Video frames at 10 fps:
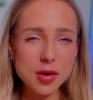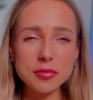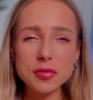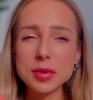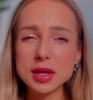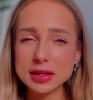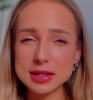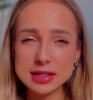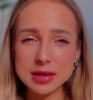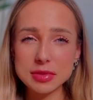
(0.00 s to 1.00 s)
I'm repeating the
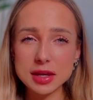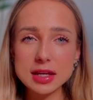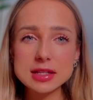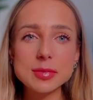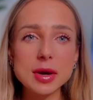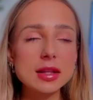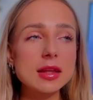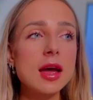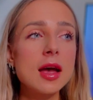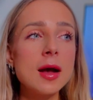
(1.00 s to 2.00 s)
same things,
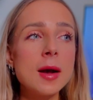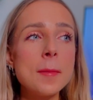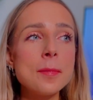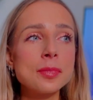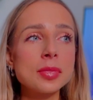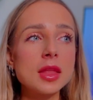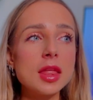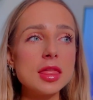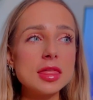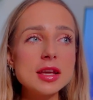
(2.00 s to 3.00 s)
but
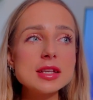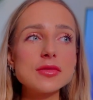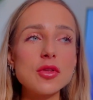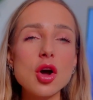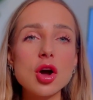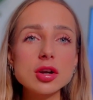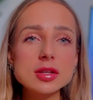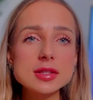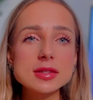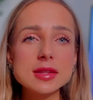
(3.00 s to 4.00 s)
these
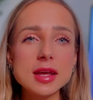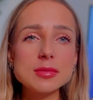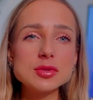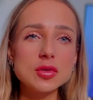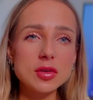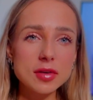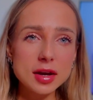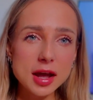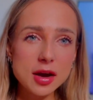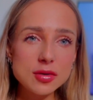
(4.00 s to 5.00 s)
vlogs that I'm doing right
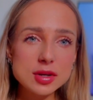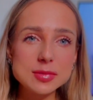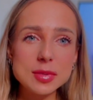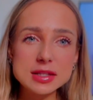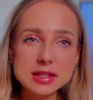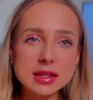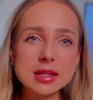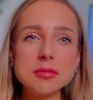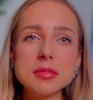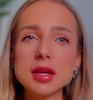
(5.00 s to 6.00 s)
now is basically
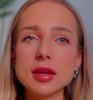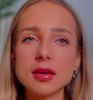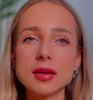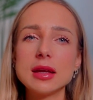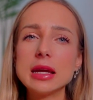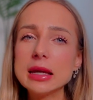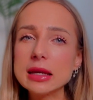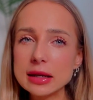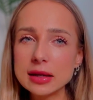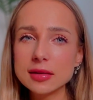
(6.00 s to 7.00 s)
me
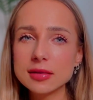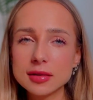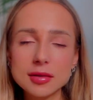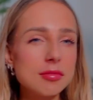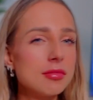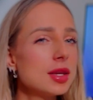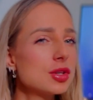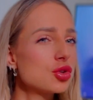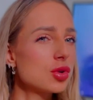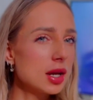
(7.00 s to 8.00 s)
eating, me
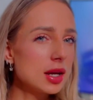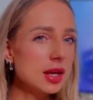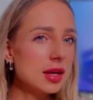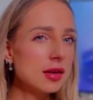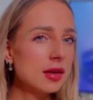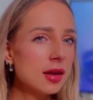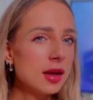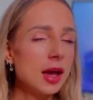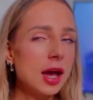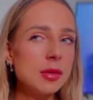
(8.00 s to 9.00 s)
training,
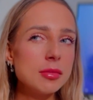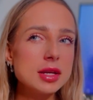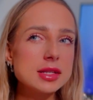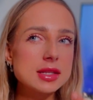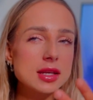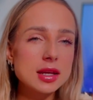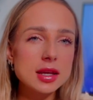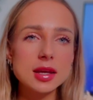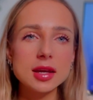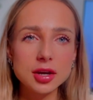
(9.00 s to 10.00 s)
and me sitting
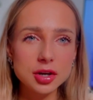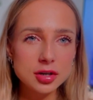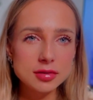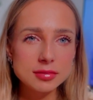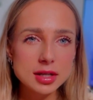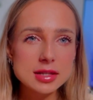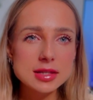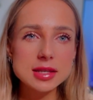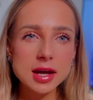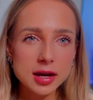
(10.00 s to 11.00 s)
here
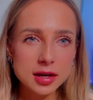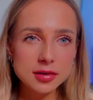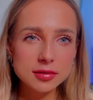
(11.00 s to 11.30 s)
inside